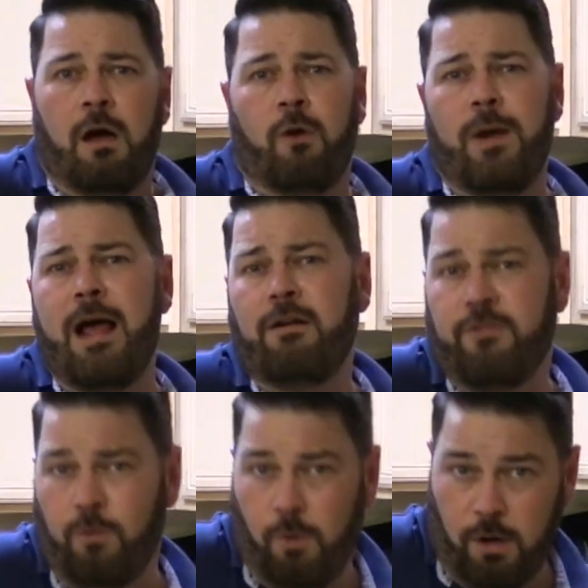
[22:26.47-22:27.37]
around
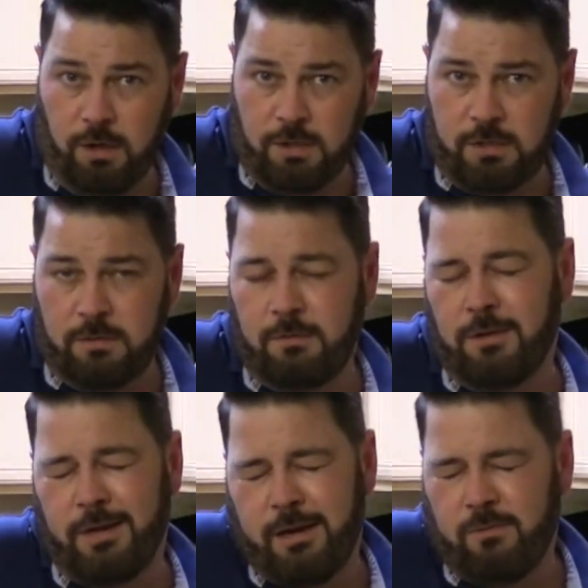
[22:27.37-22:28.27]
the world.
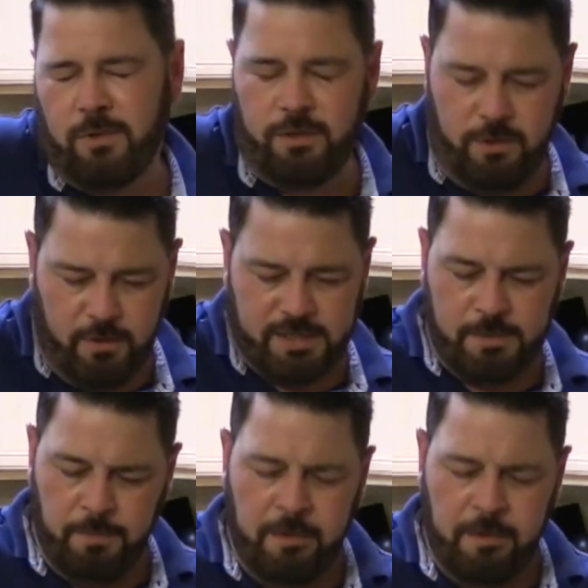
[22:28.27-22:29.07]
Okay, well, the US.